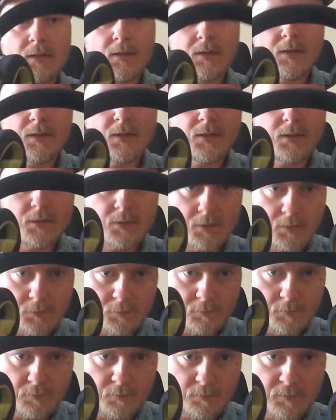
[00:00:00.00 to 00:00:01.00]

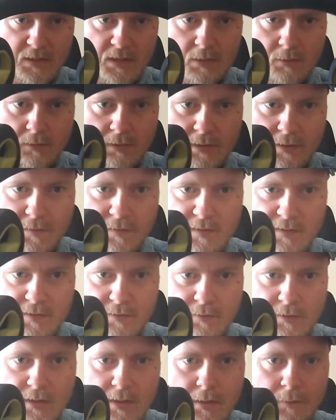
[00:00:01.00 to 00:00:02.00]
They look like this
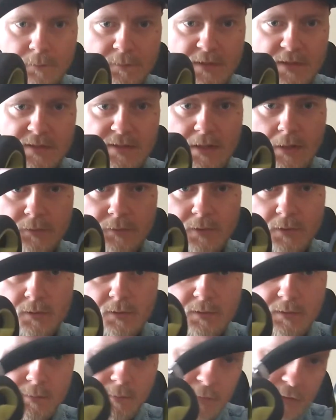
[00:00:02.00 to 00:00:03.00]
today. They sound good,